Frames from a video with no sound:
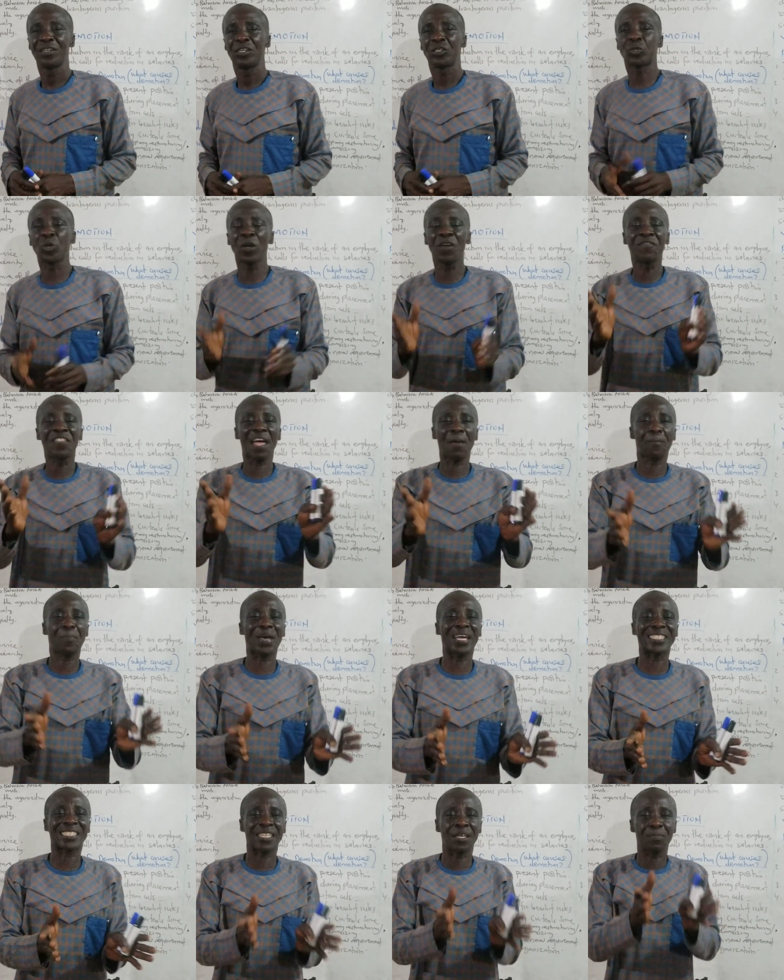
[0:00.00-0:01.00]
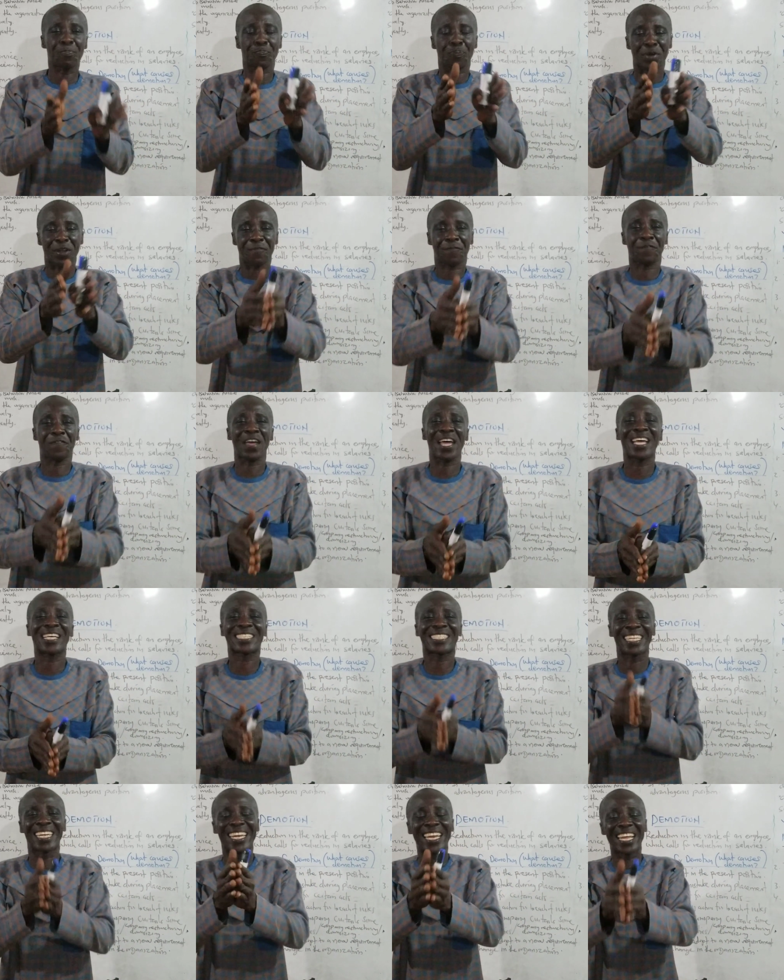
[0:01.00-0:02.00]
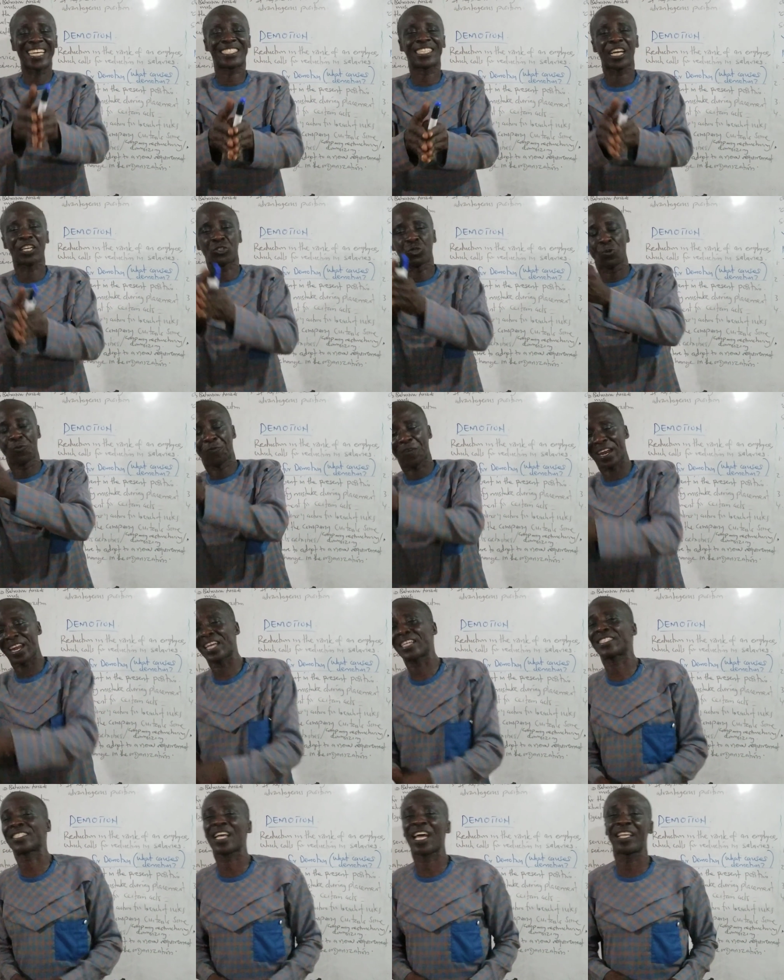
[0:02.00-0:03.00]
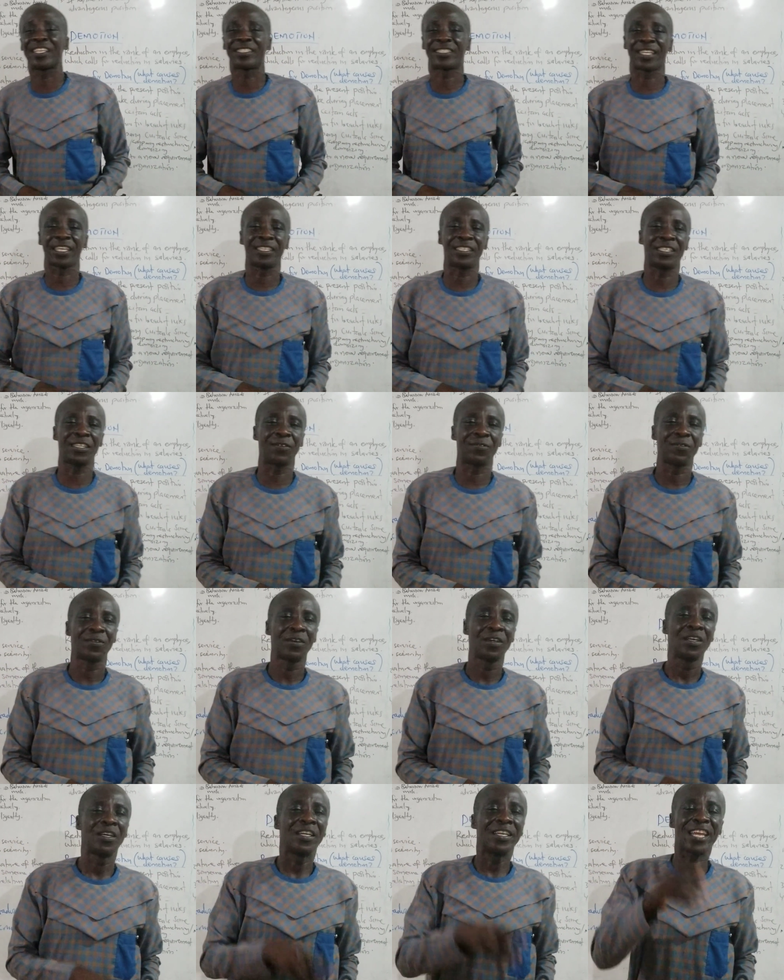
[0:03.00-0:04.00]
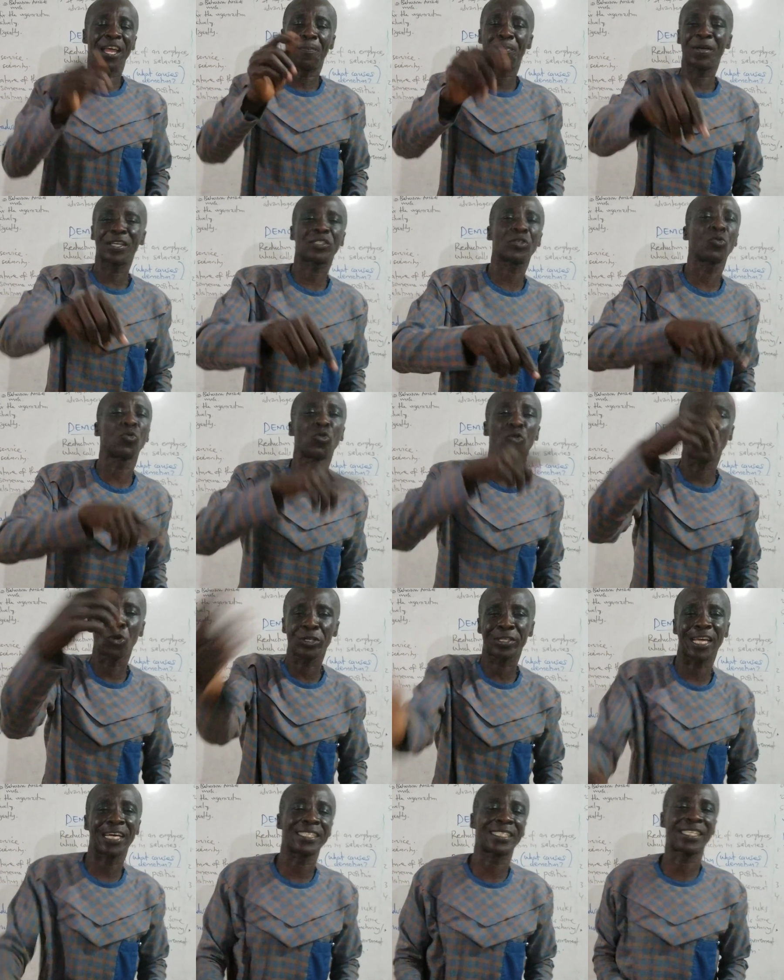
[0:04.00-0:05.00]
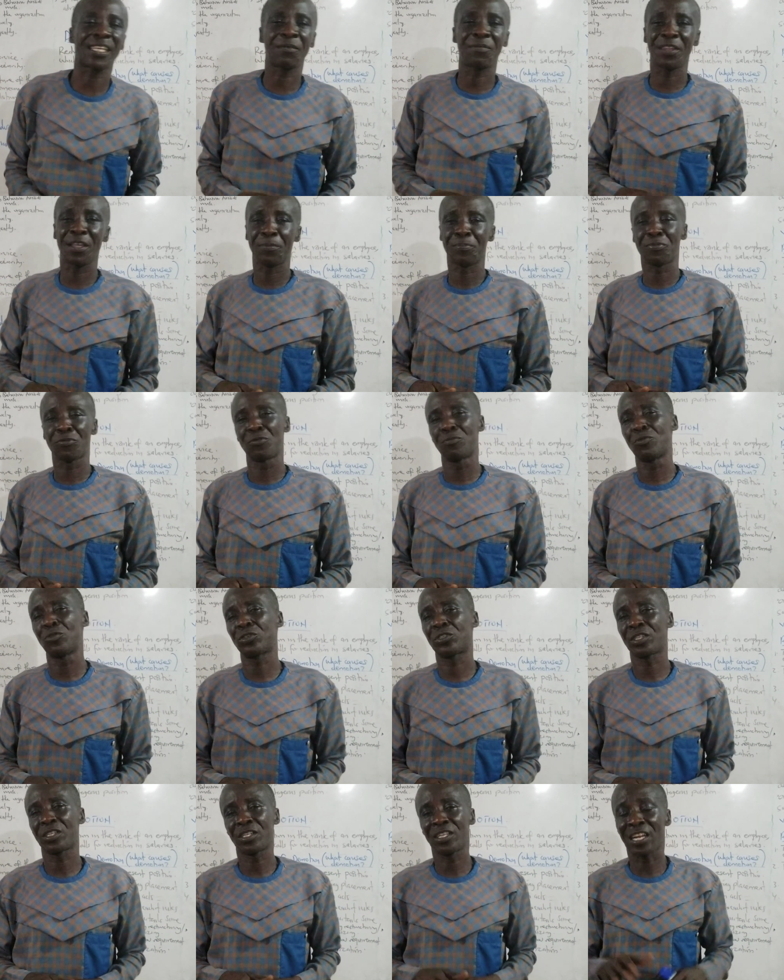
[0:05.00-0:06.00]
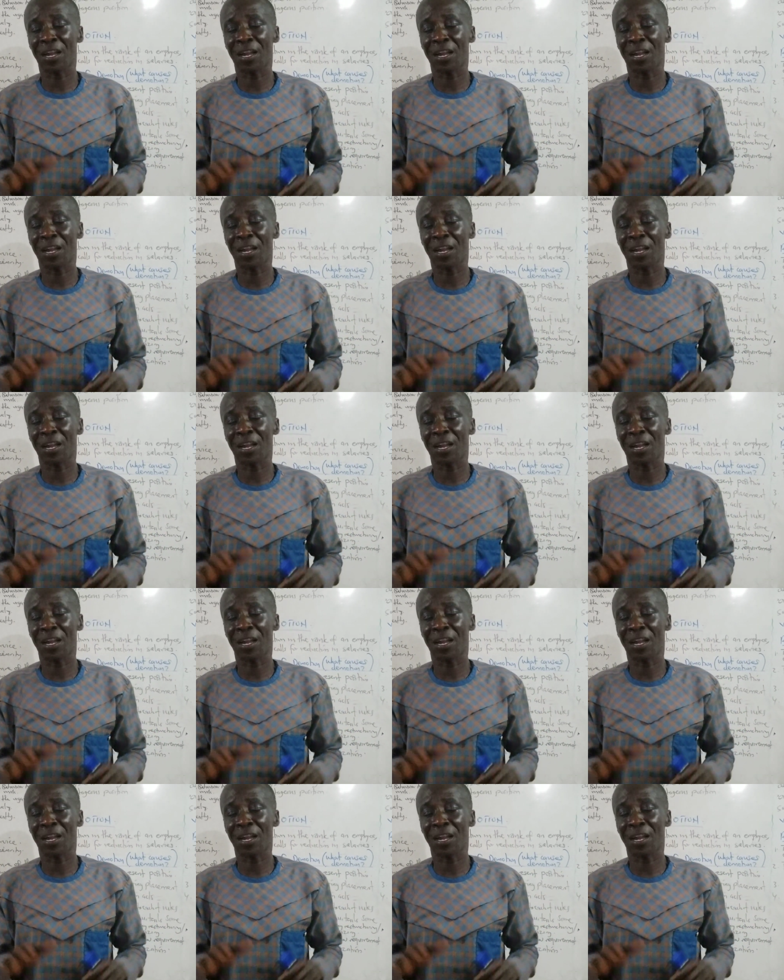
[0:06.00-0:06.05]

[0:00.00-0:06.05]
So if the person prefers leisure to financial incentive, the person will not accept the promotion.